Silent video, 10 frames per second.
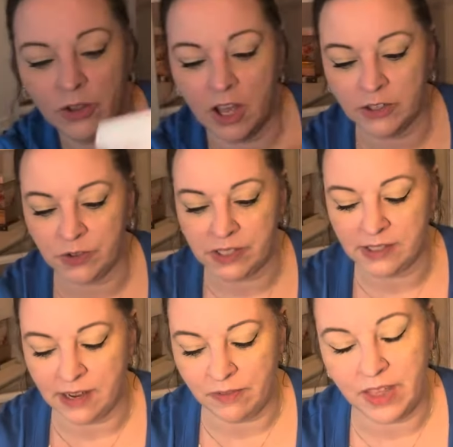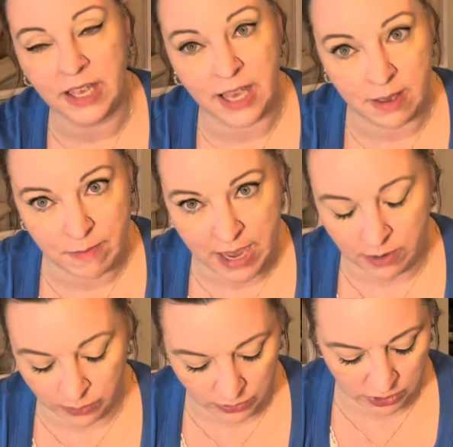laundry stuff that came
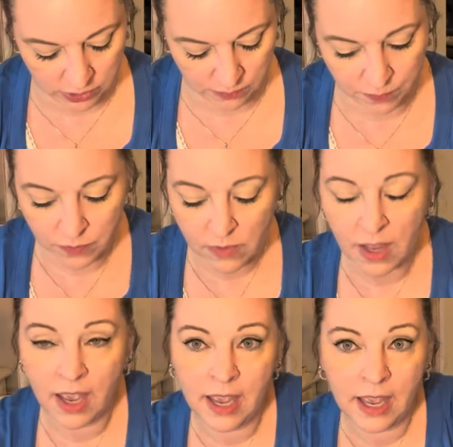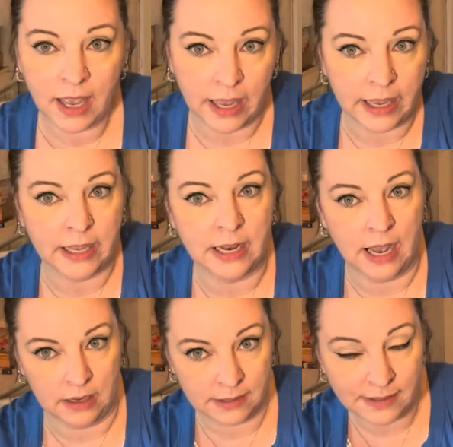out. And
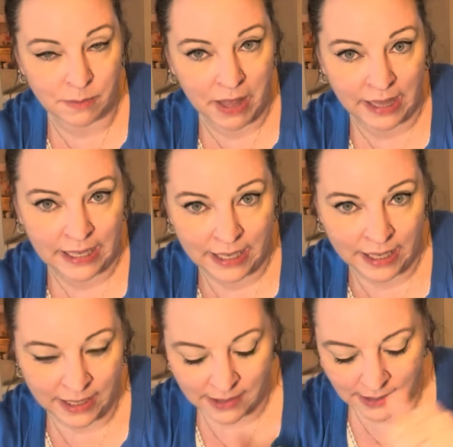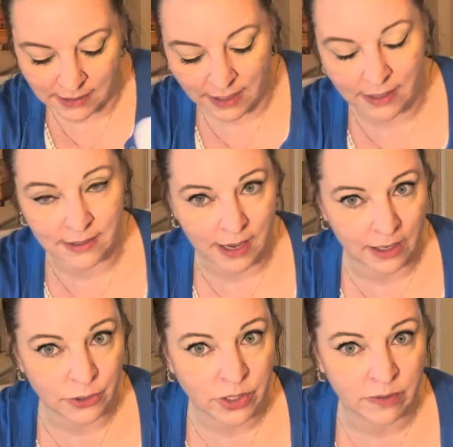smelling it, it's
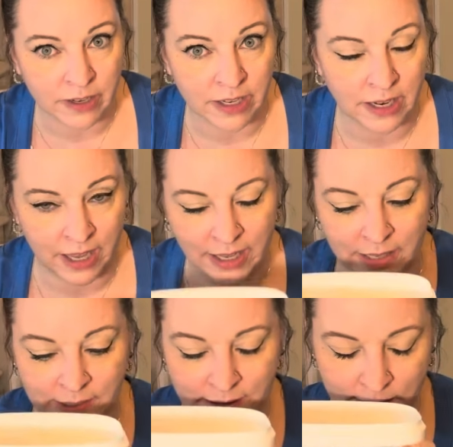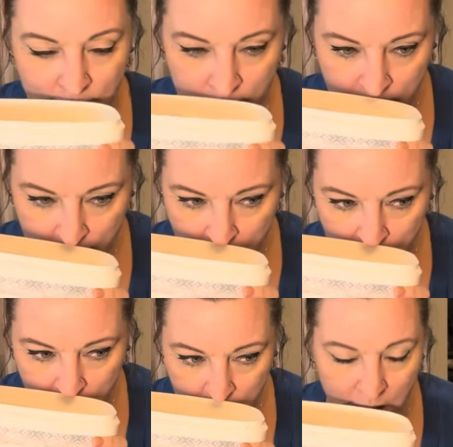actually very nice.
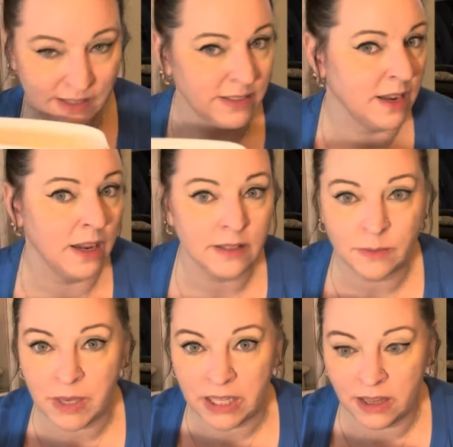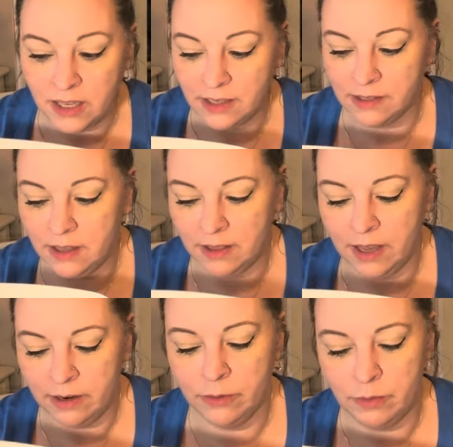It's not as manly as I
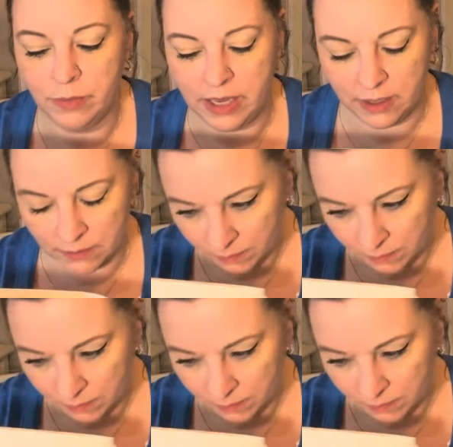thought it would be.